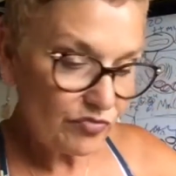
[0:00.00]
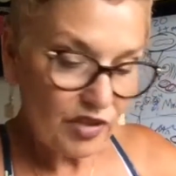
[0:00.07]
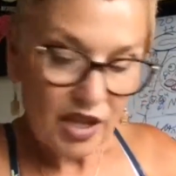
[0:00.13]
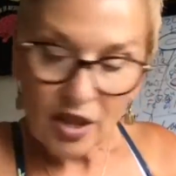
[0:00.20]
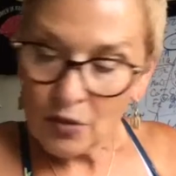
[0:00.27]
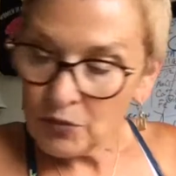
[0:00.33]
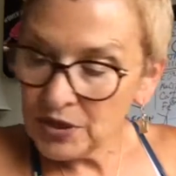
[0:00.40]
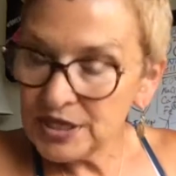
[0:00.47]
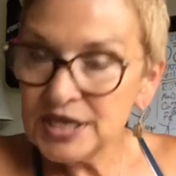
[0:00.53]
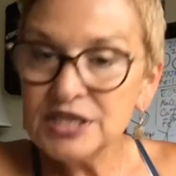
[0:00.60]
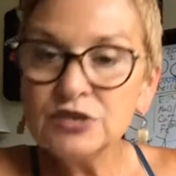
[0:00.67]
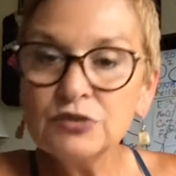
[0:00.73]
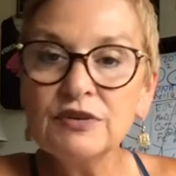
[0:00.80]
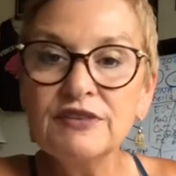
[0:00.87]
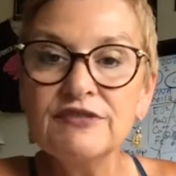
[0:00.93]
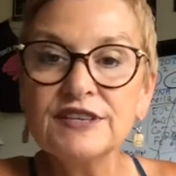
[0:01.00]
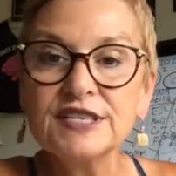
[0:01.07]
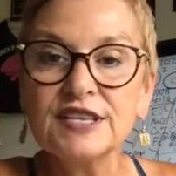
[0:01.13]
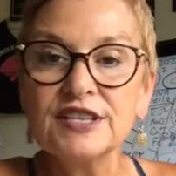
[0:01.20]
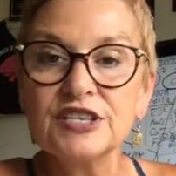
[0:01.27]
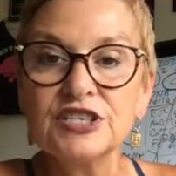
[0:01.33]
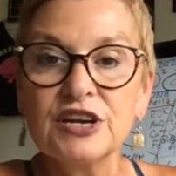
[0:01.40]
And we need to
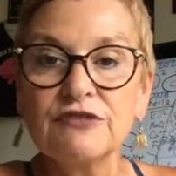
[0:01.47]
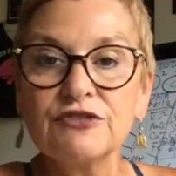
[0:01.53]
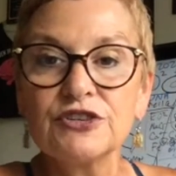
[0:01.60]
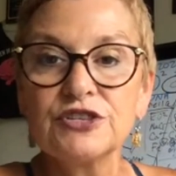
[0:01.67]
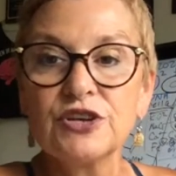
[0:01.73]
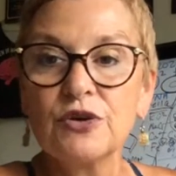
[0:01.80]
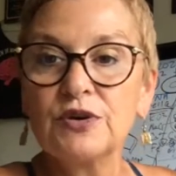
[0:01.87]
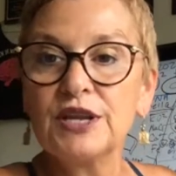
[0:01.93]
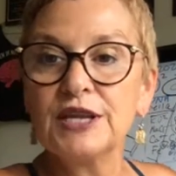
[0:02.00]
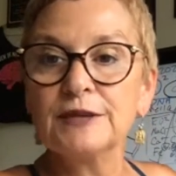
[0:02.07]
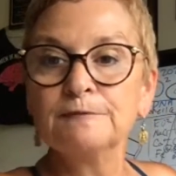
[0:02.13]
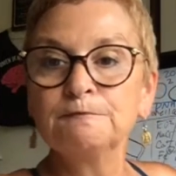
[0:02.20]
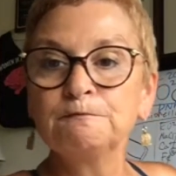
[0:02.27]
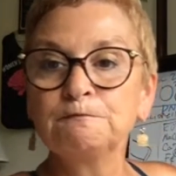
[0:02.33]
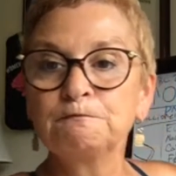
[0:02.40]
revisit the Jeffersonian.